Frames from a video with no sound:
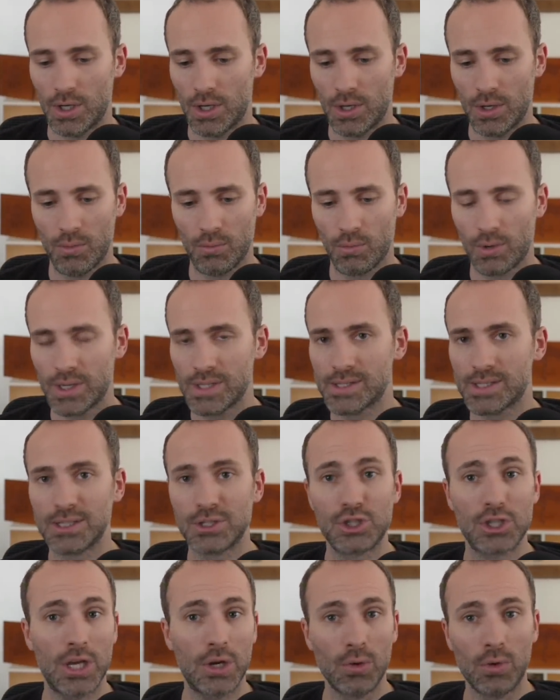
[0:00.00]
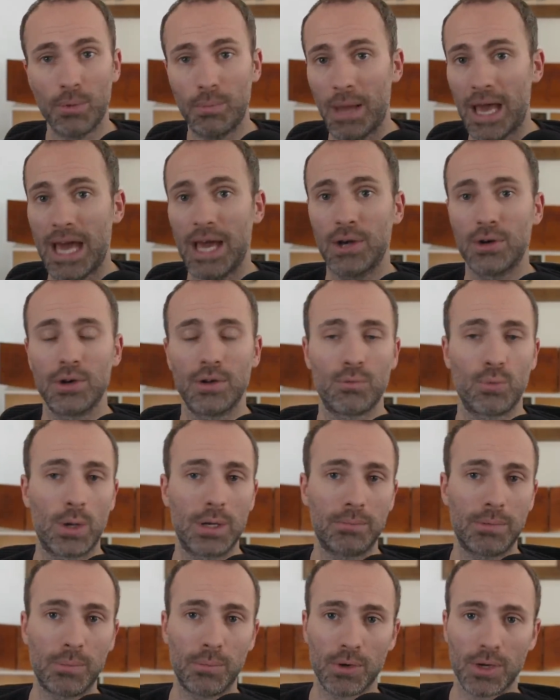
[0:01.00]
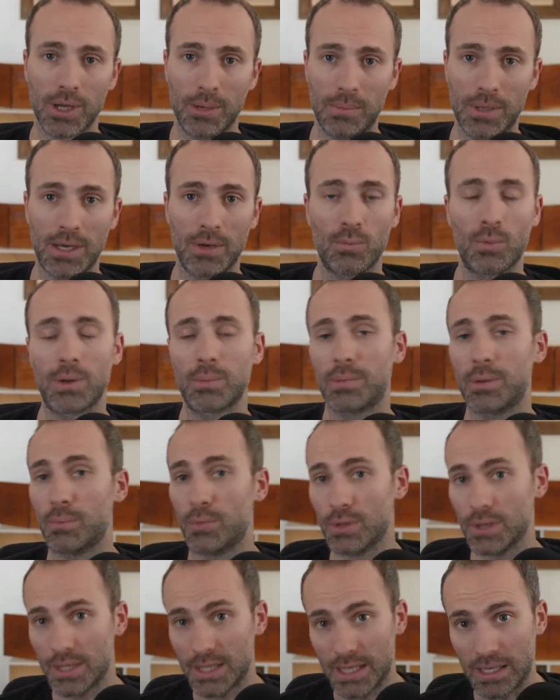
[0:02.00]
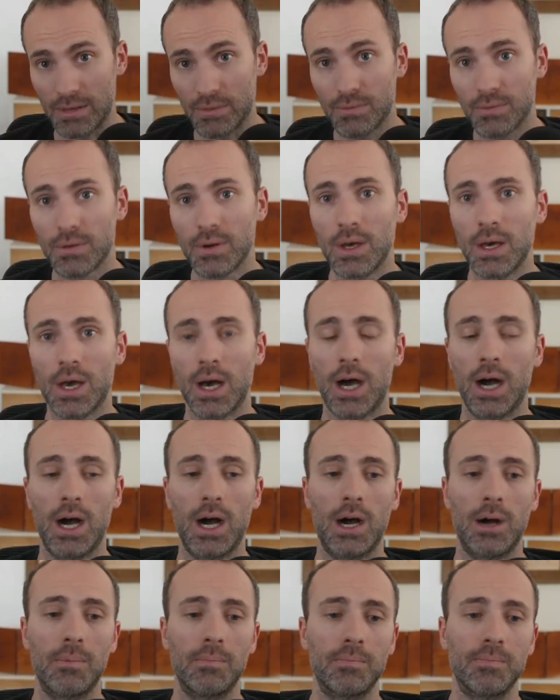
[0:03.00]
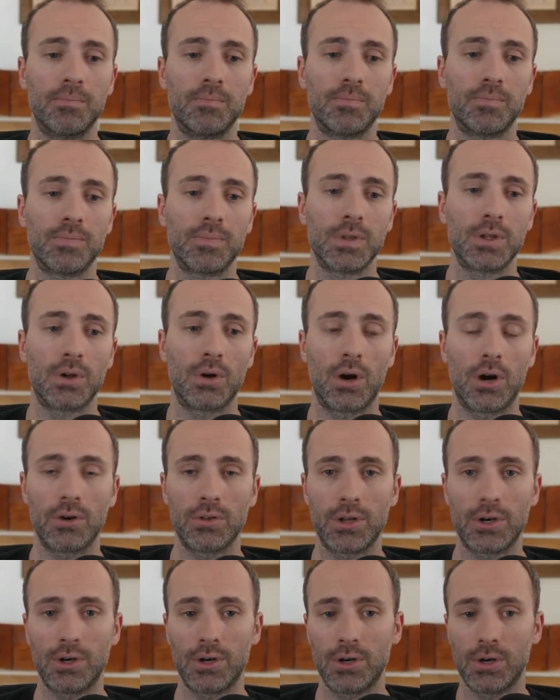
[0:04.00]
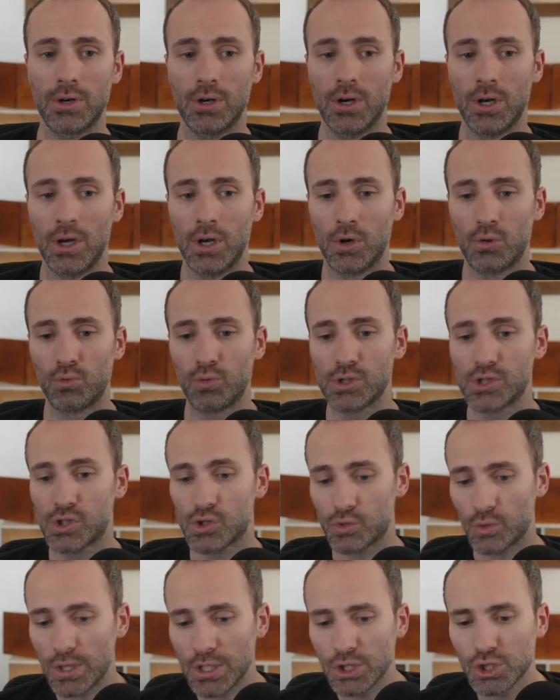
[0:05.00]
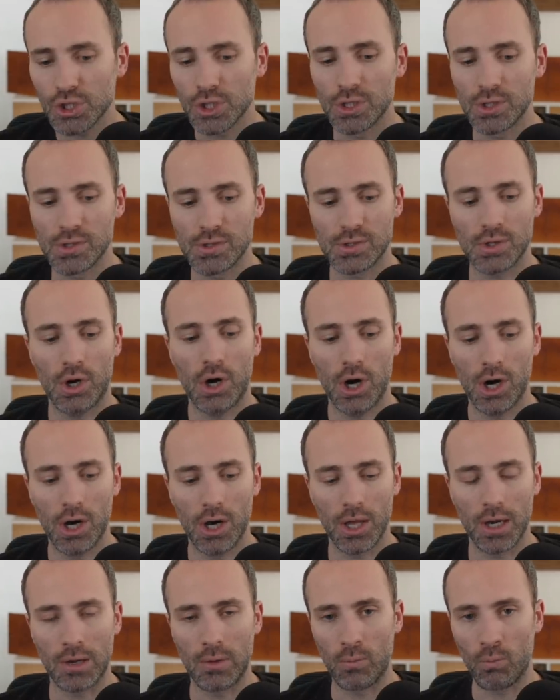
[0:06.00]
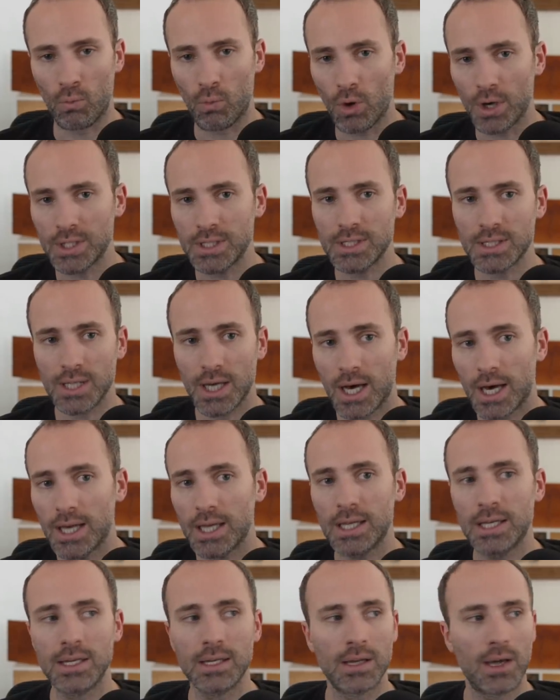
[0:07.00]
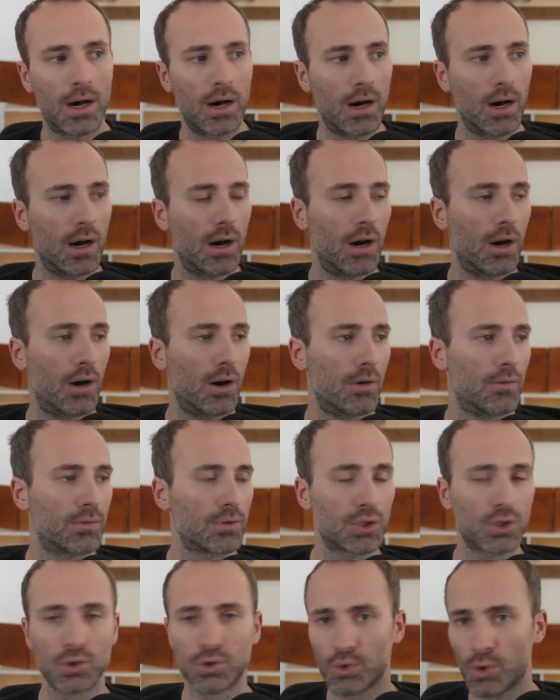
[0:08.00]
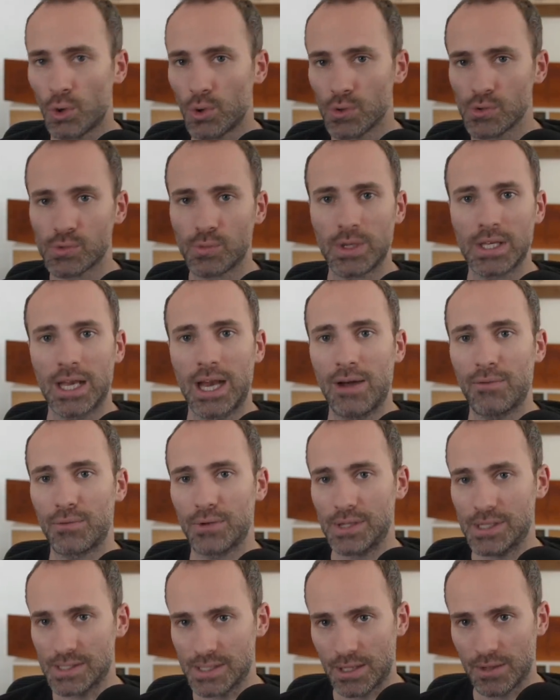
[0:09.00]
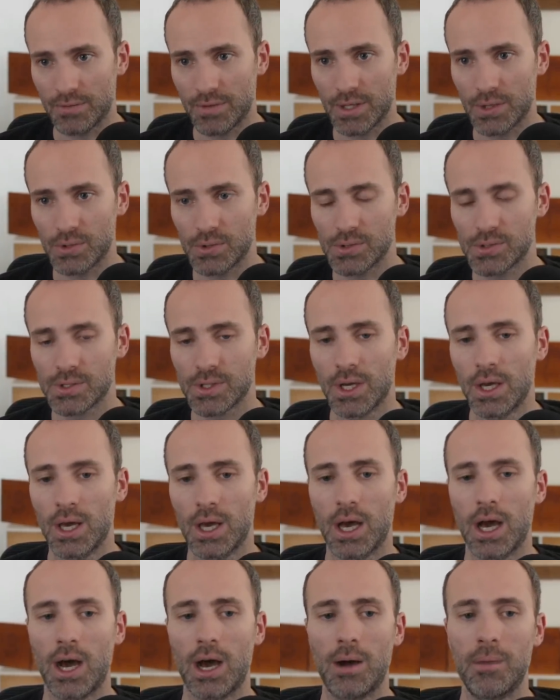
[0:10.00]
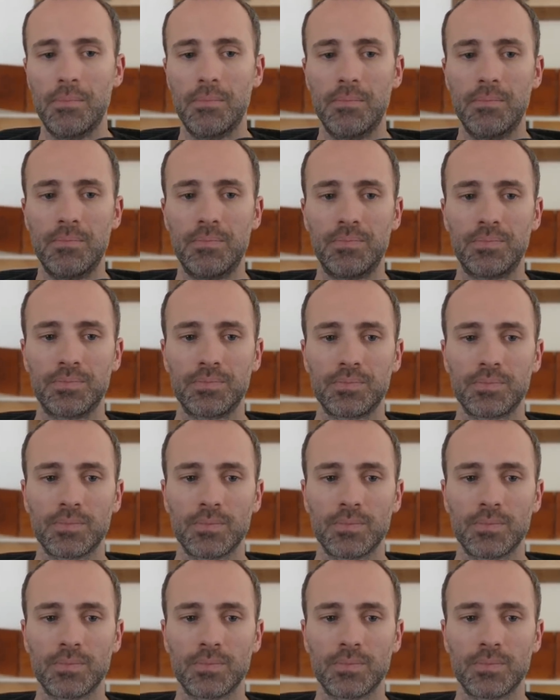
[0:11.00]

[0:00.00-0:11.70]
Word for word: uh, what is the general pattern of when people come in and when people leave? Um, you know, are there restrictions on what kind of controls we can have for these elevators? Um,